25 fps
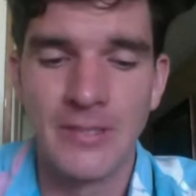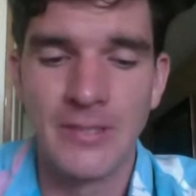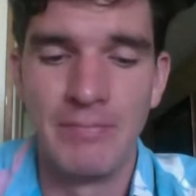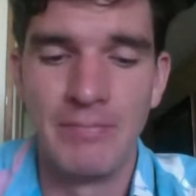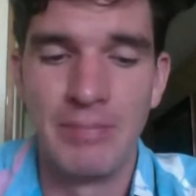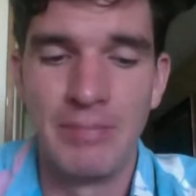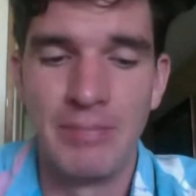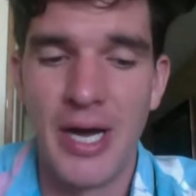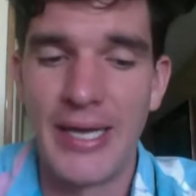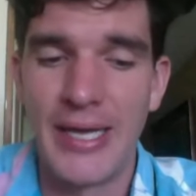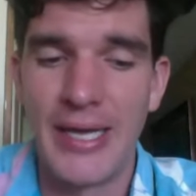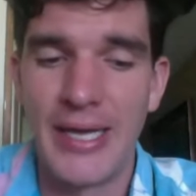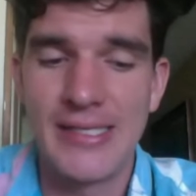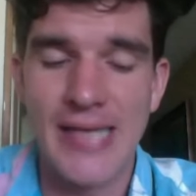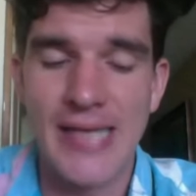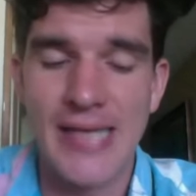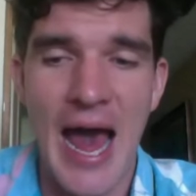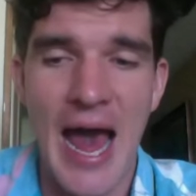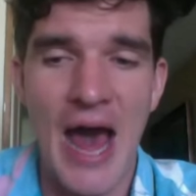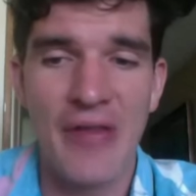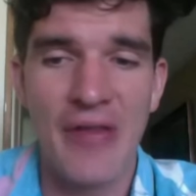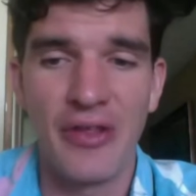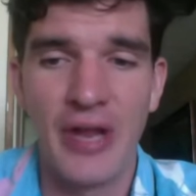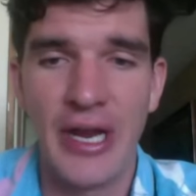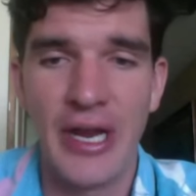but he's an
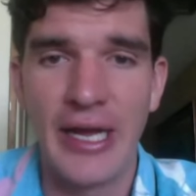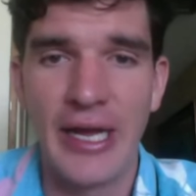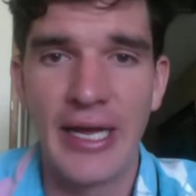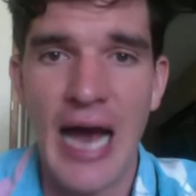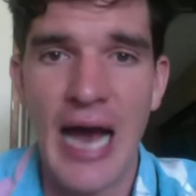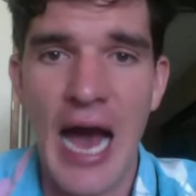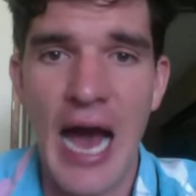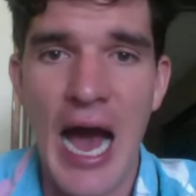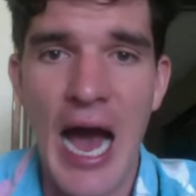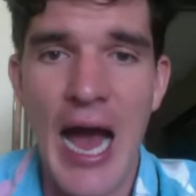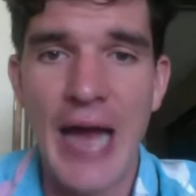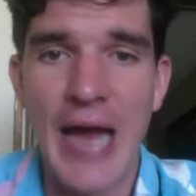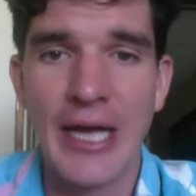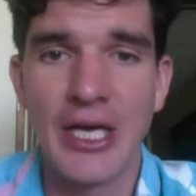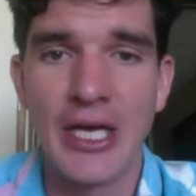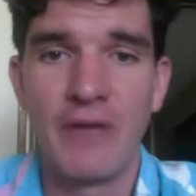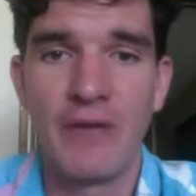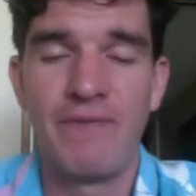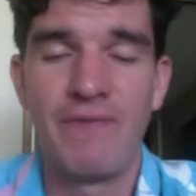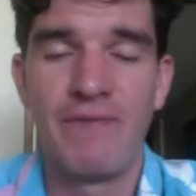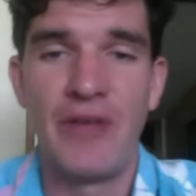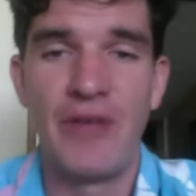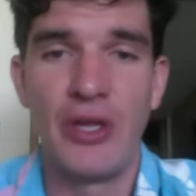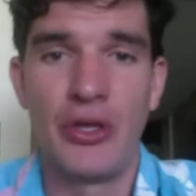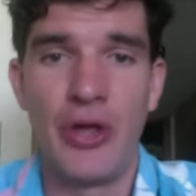athletic guy, could
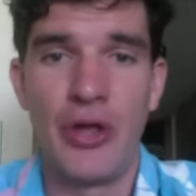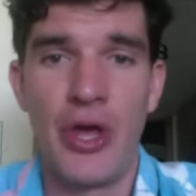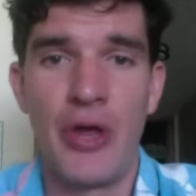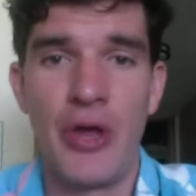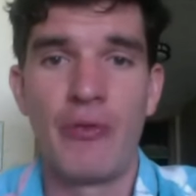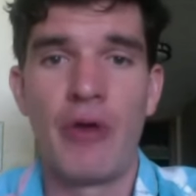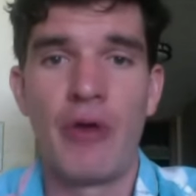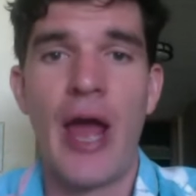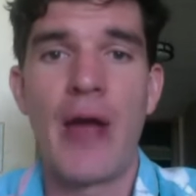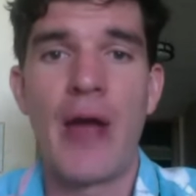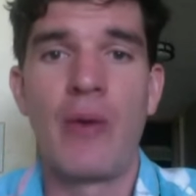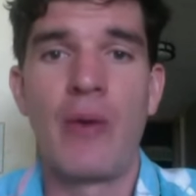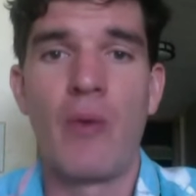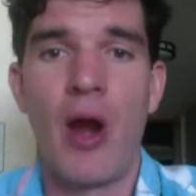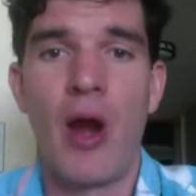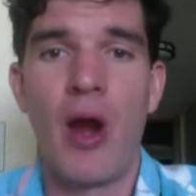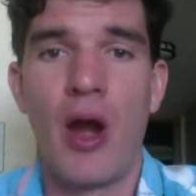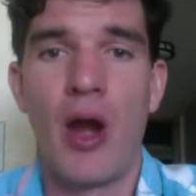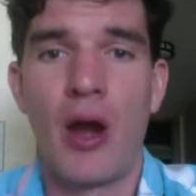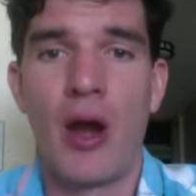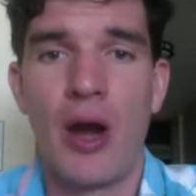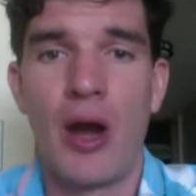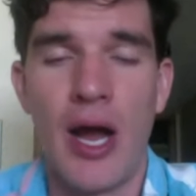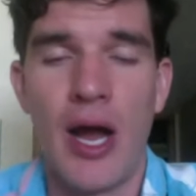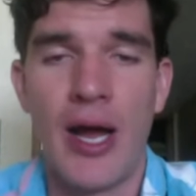fill in right
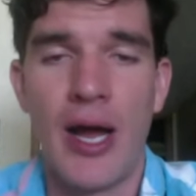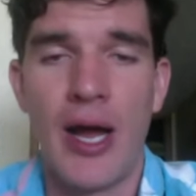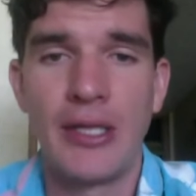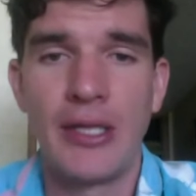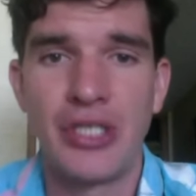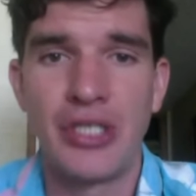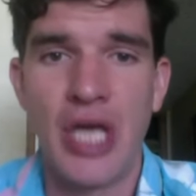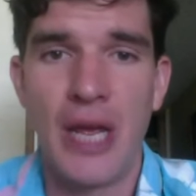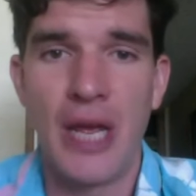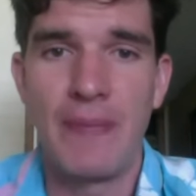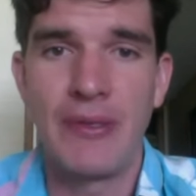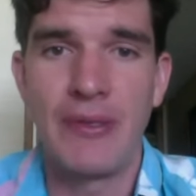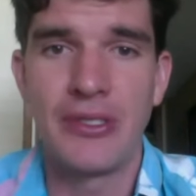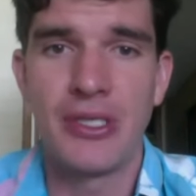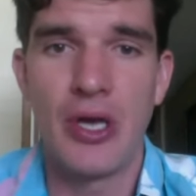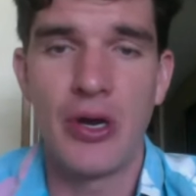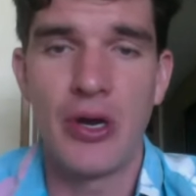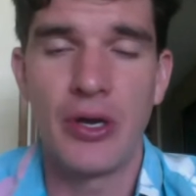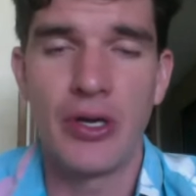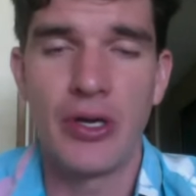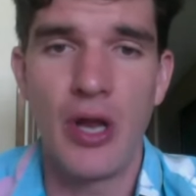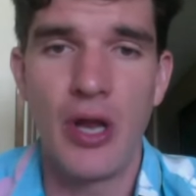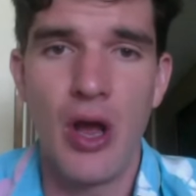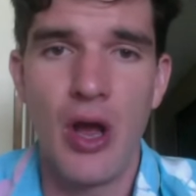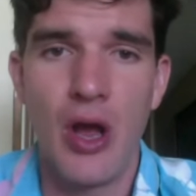where uh, JP
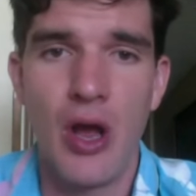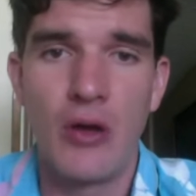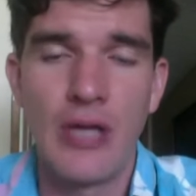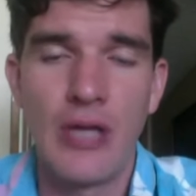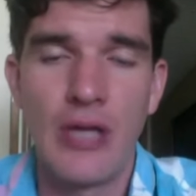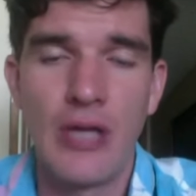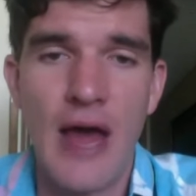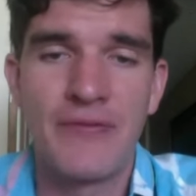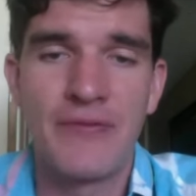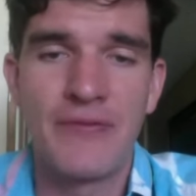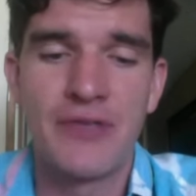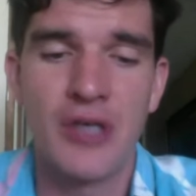Tokoto left